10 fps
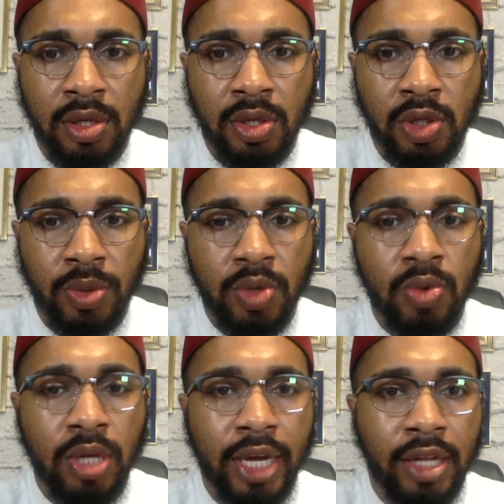So when you
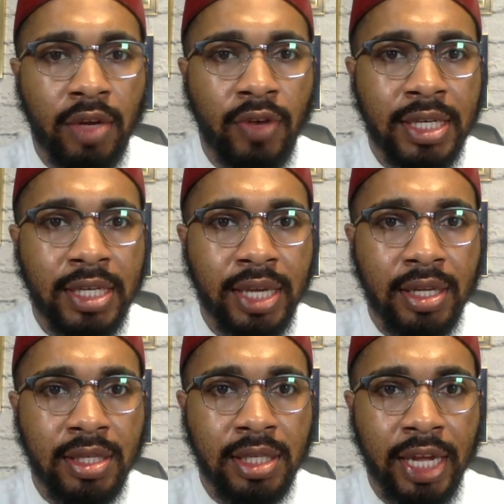look at the Great Sale
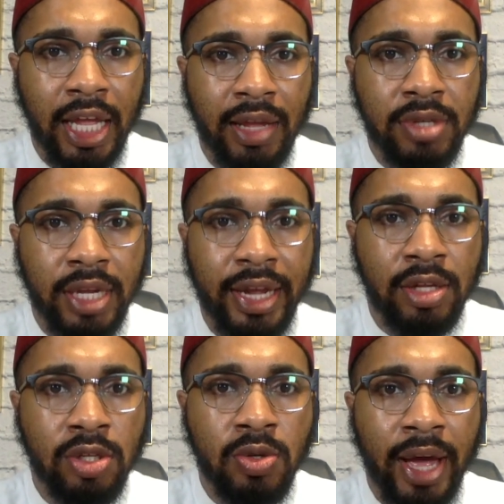of Slaves, and there
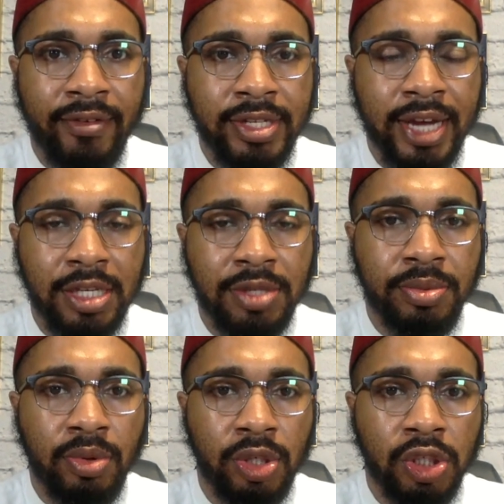are two advertisements I'm
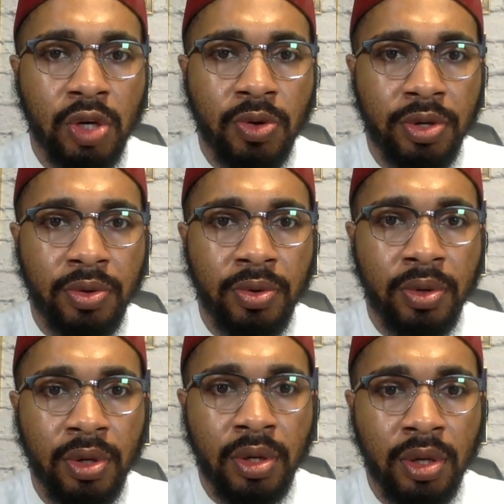going to show you,
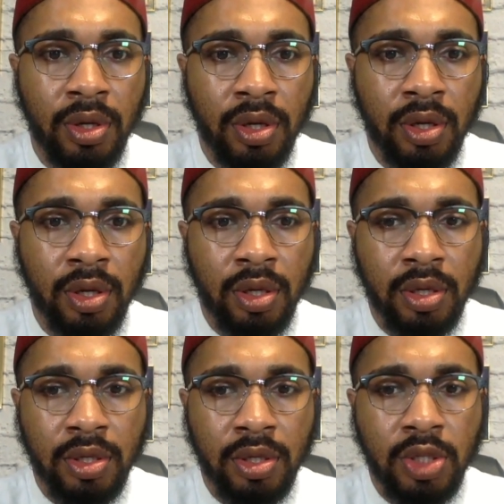
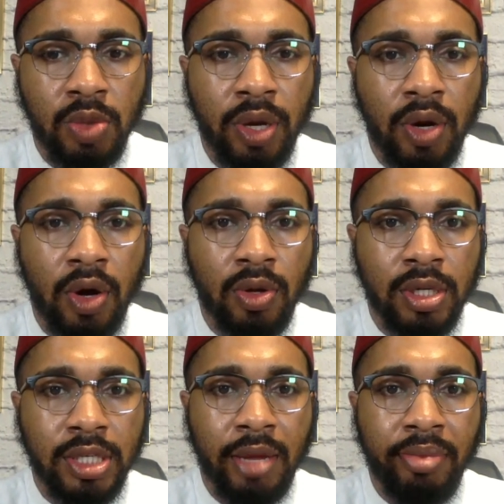just so we're all on the
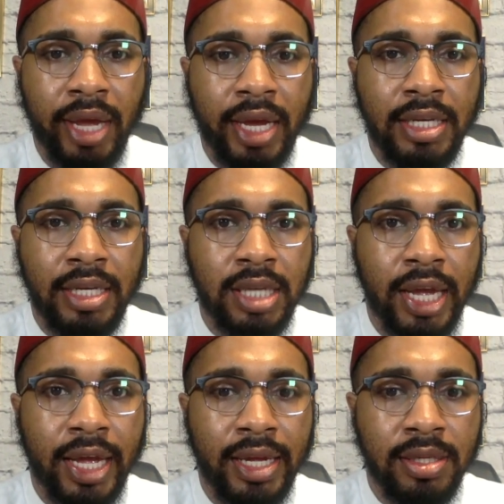same page. It
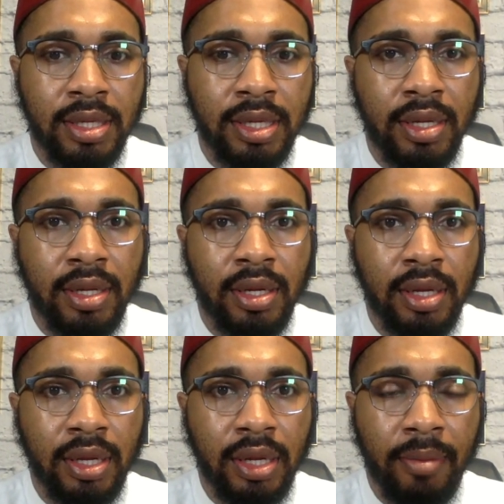says,
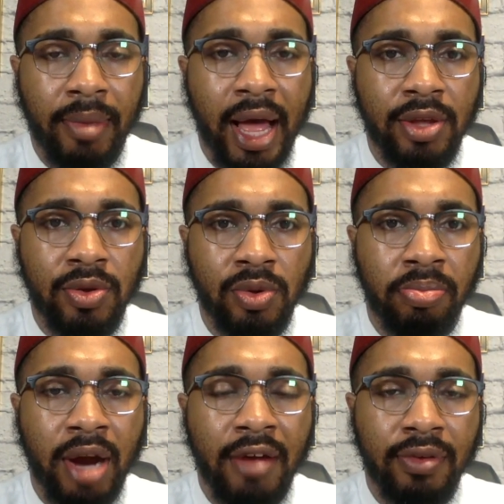now, mind you, the
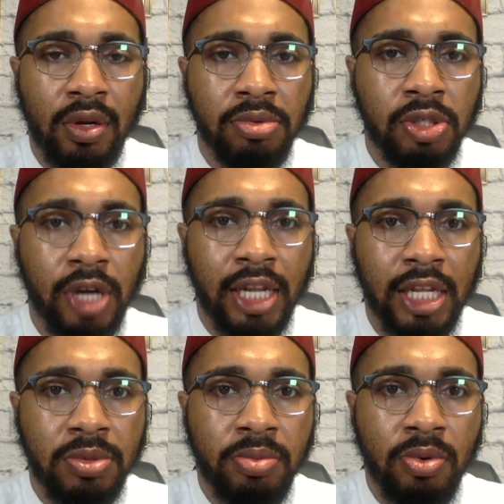Prophet Noble
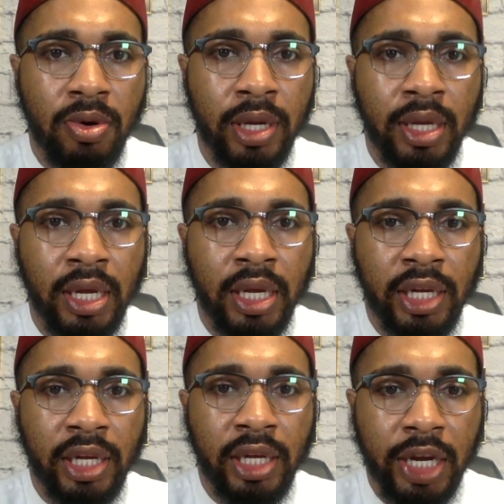Drew was born
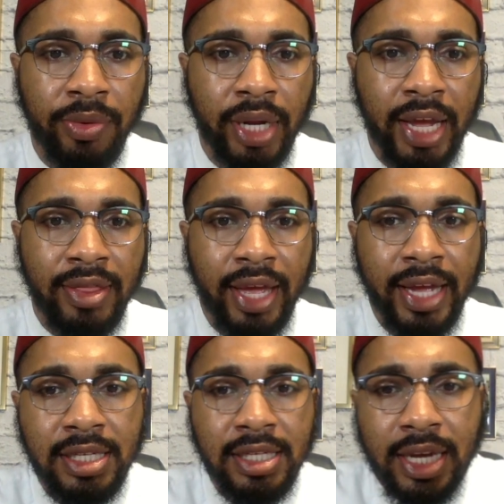January the 8th,
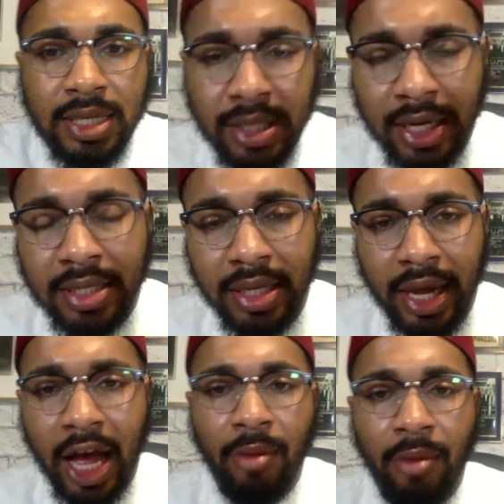1886.
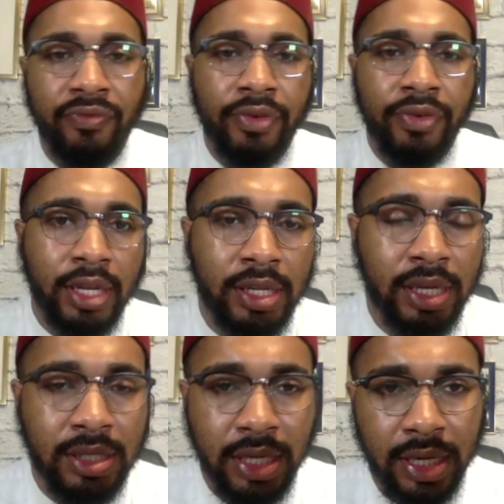And how befitting
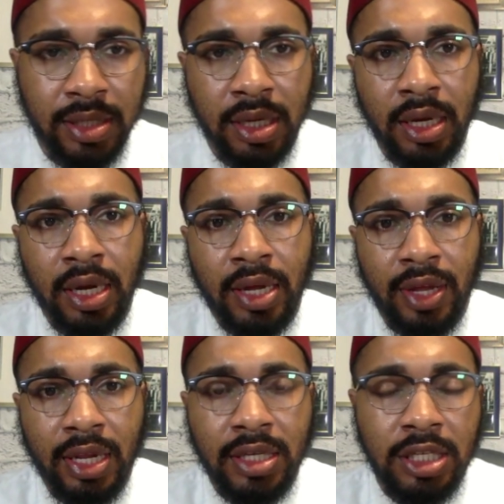is this,
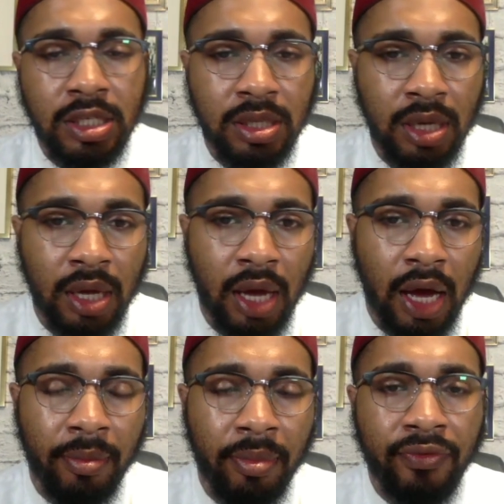that this is
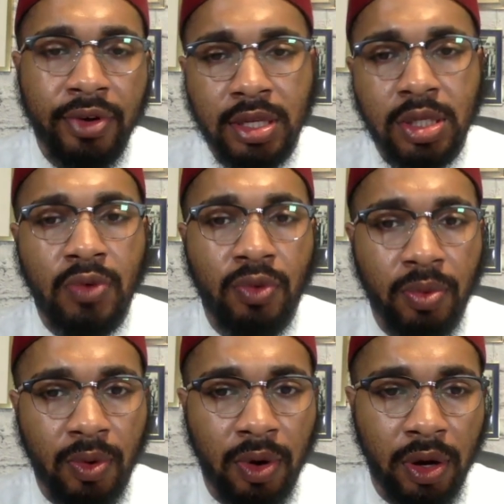before the Civil
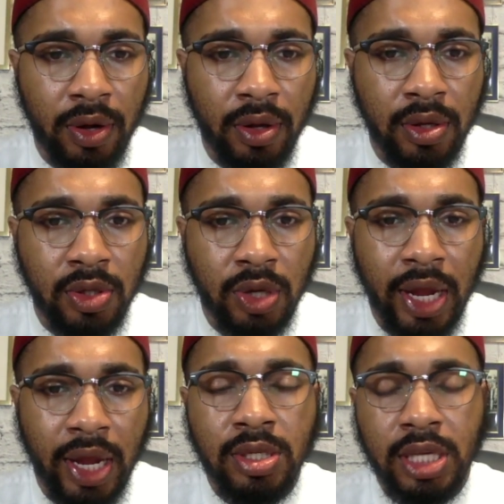War. So
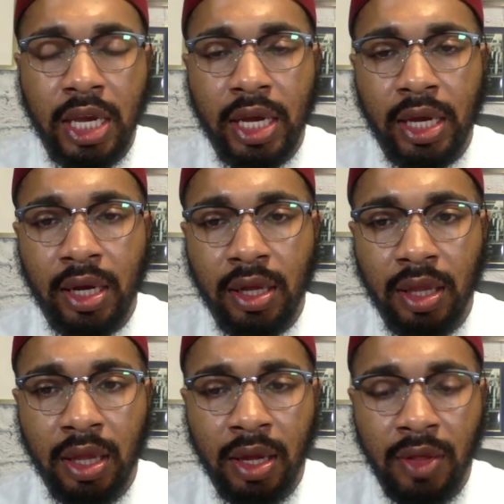now you're seeing
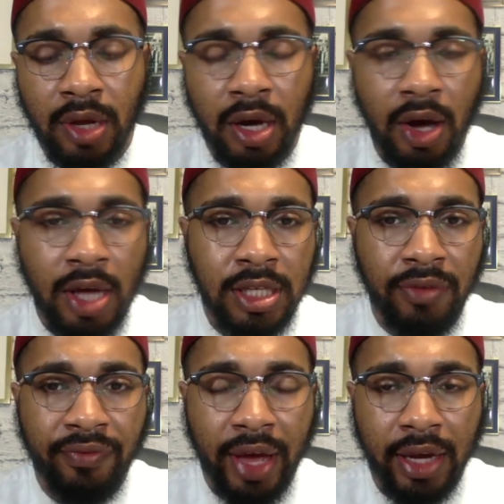the cause and
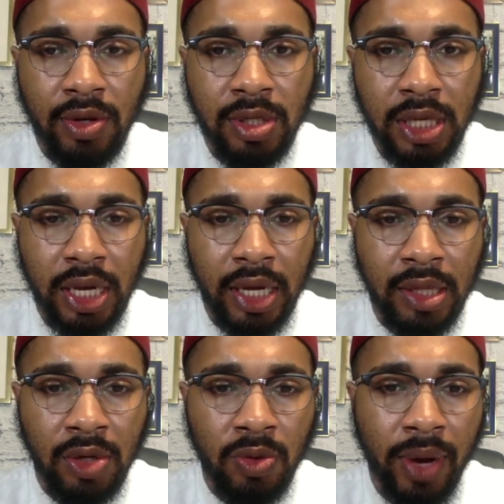effect. You're seeing
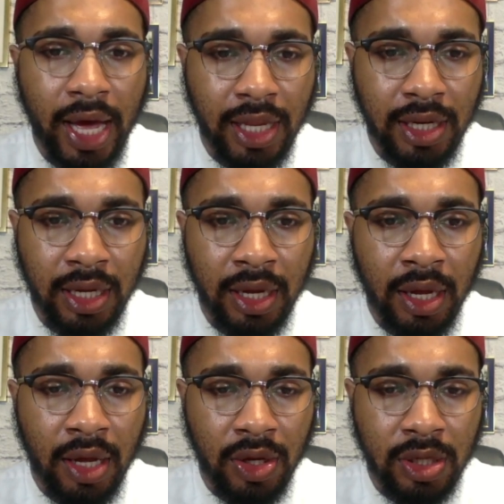the duality.
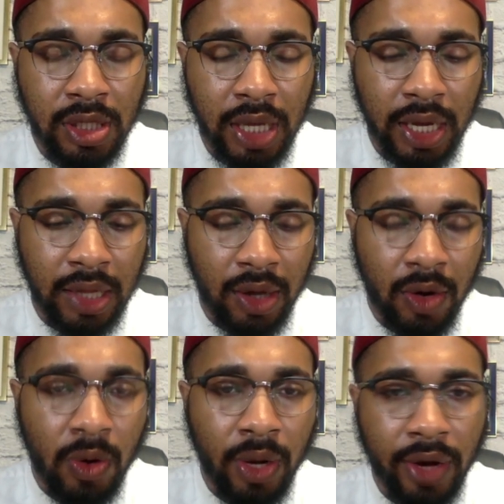You're seeing the
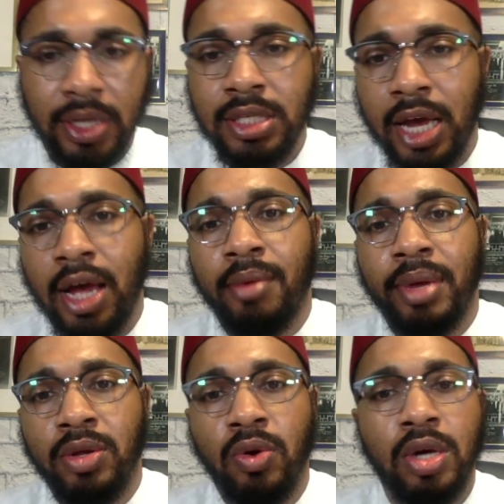old era time,
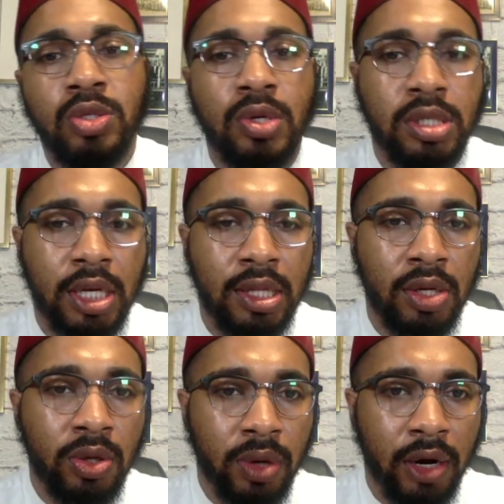and you're also seeing the
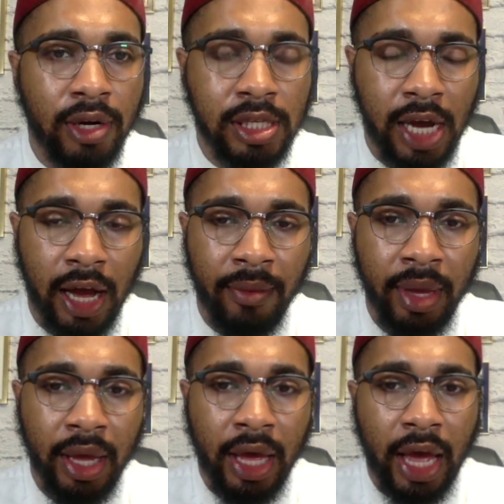new era time.
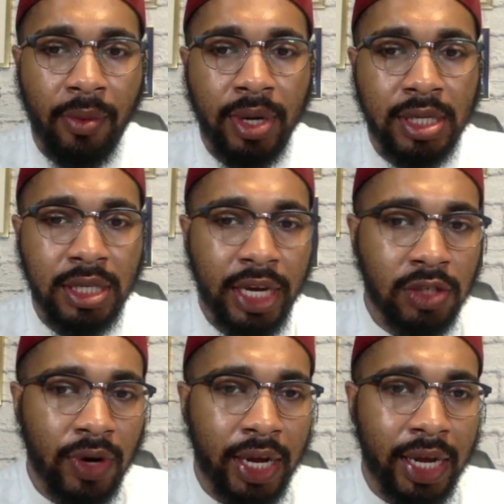And what it
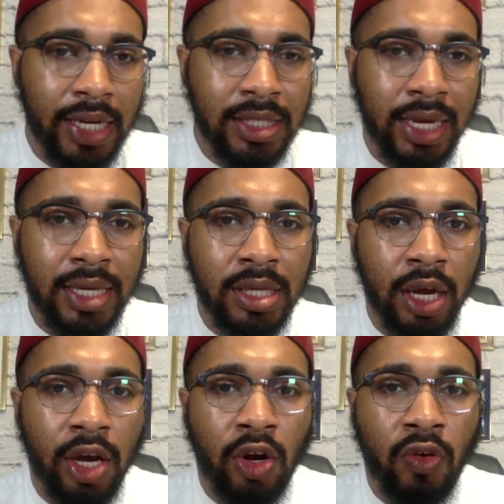says right here, it says
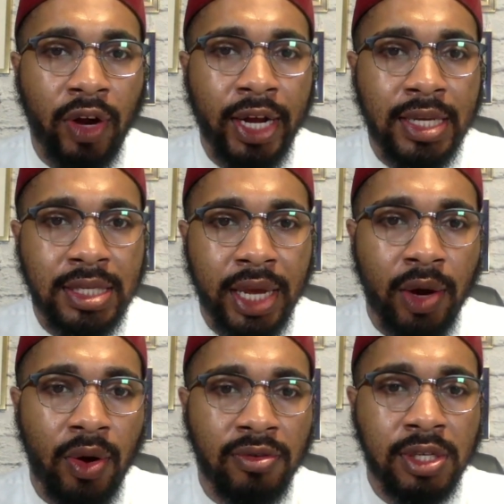great
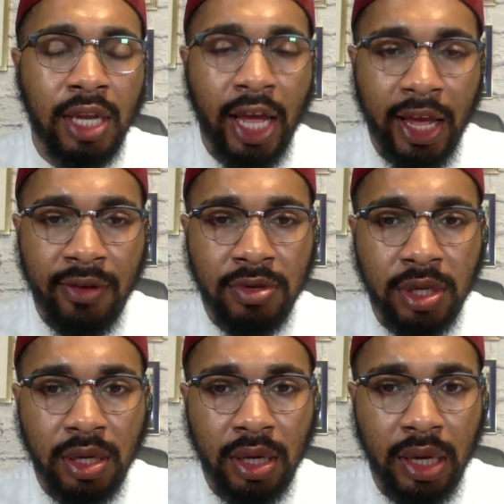sale of
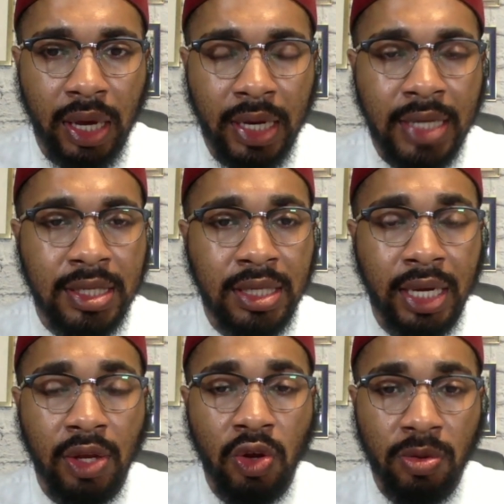slaves. It doesn't
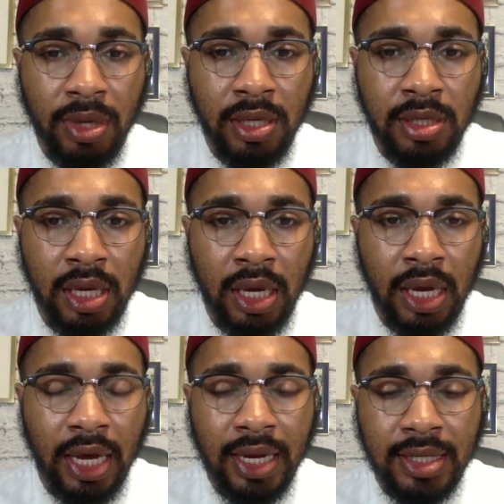say humans.
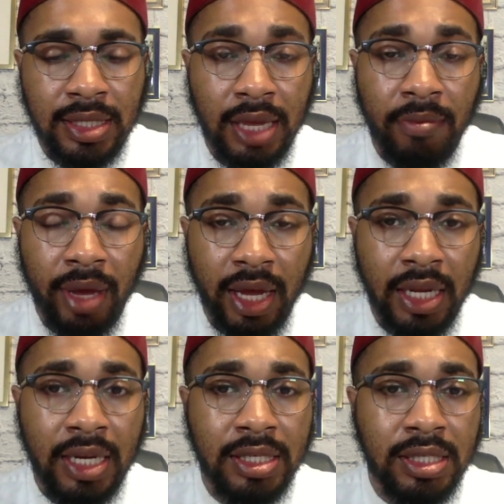It doesn't say men.
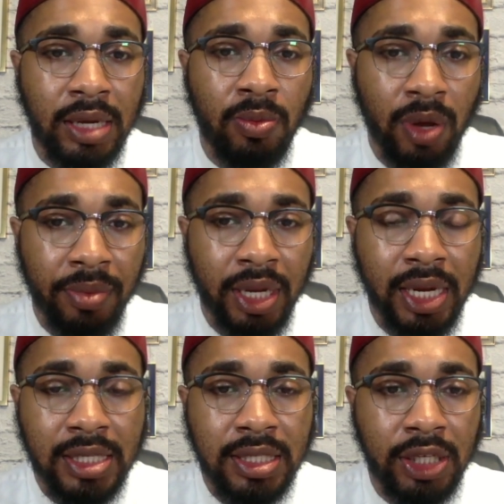It doesn't say women. It
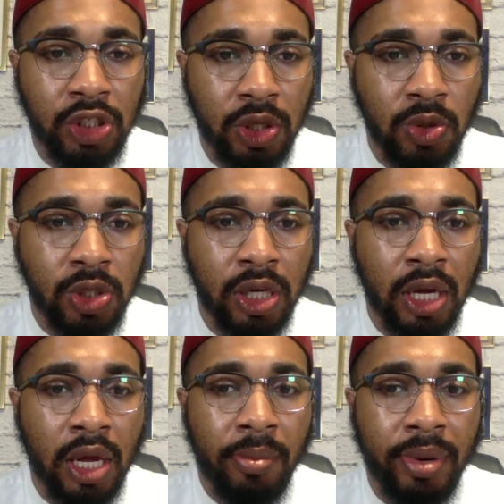doesn't say children,
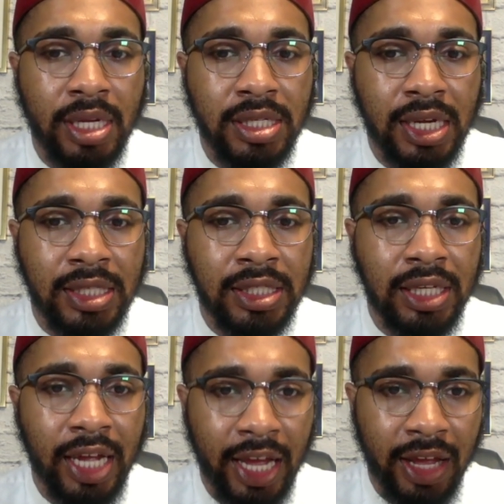but it says
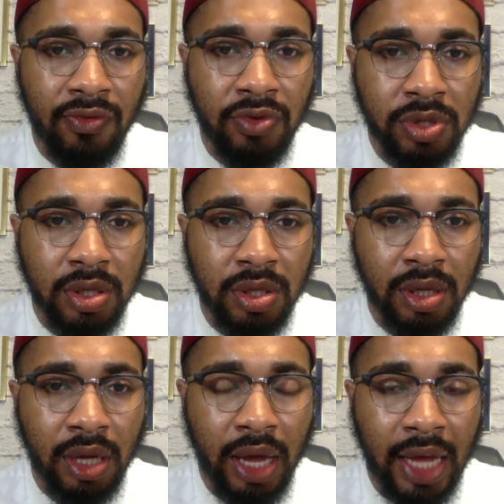slaves.
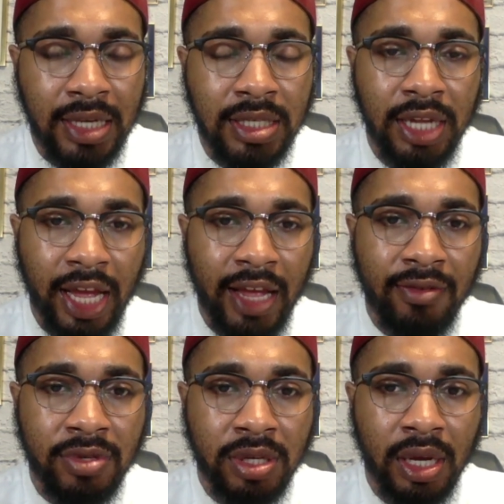And
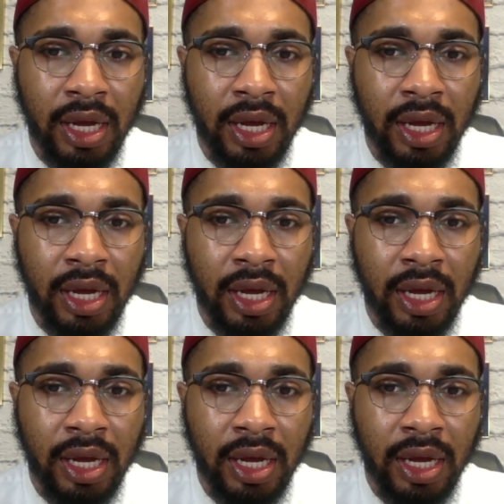slaves,